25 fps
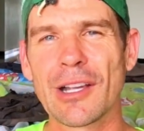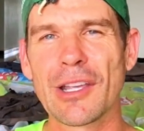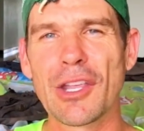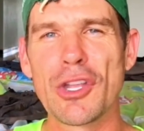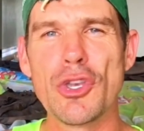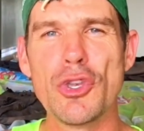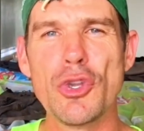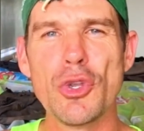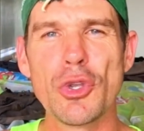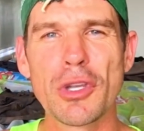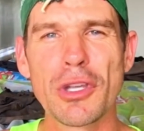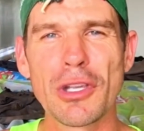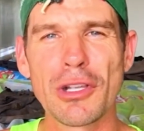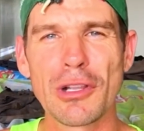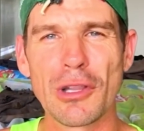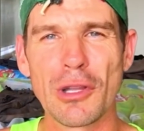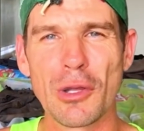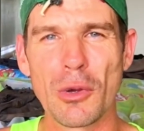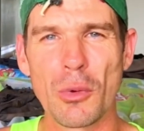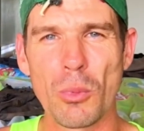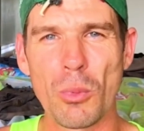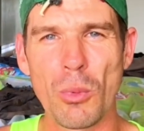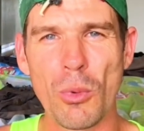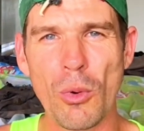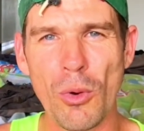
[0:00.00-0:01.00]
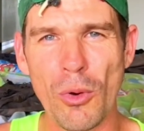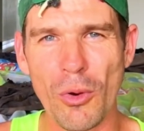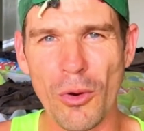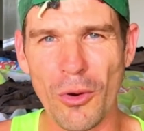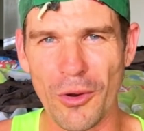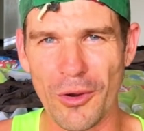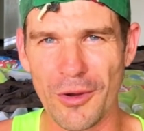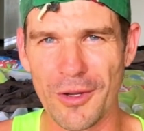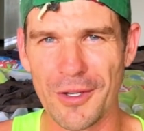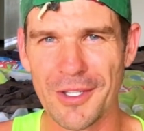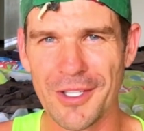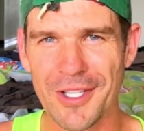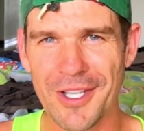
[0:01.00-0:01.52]
like a nuclear
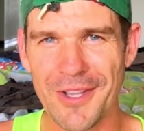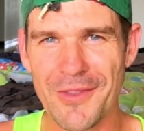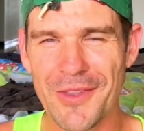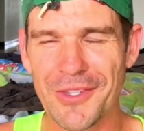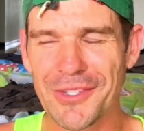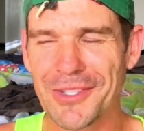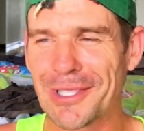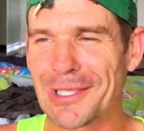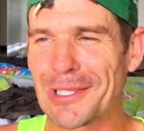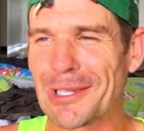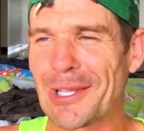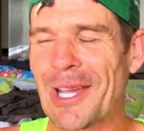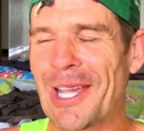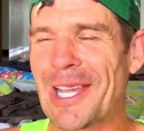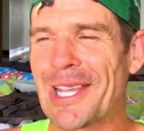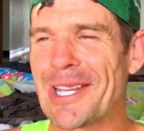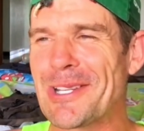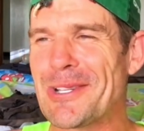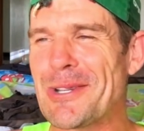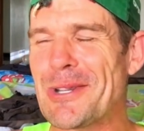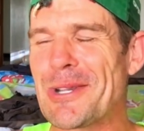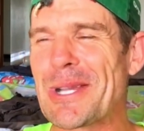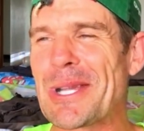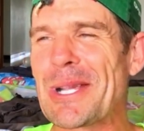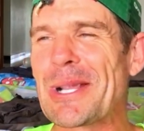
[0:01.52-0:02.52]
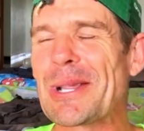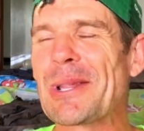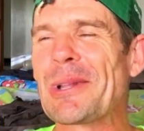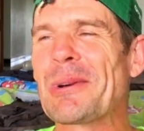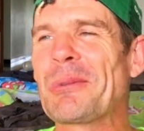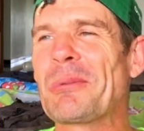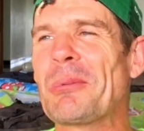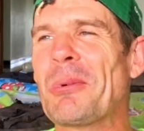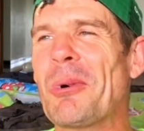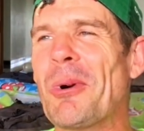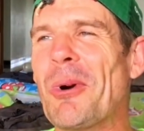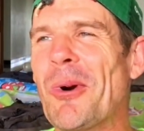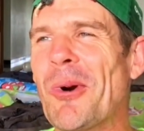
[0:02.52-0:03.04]
war. This is like nuclear
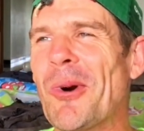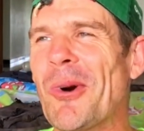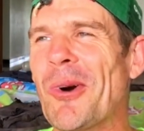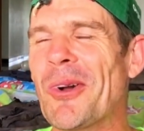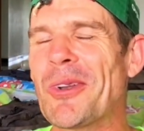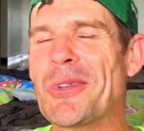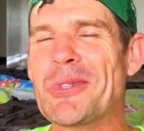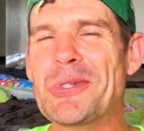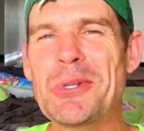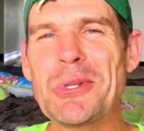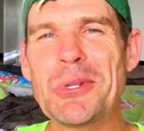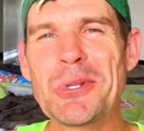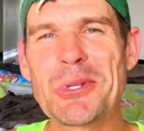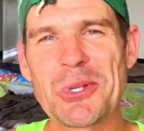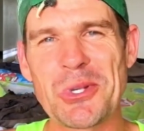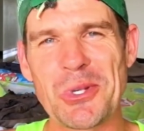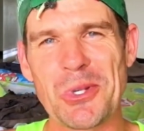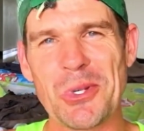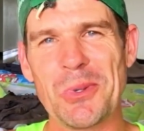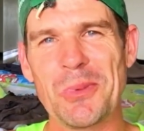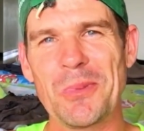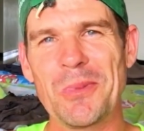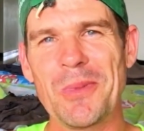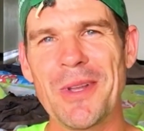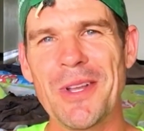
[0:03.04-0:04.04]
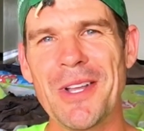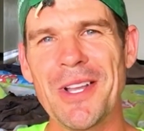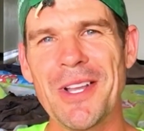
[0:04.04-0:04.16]
war on YouTube.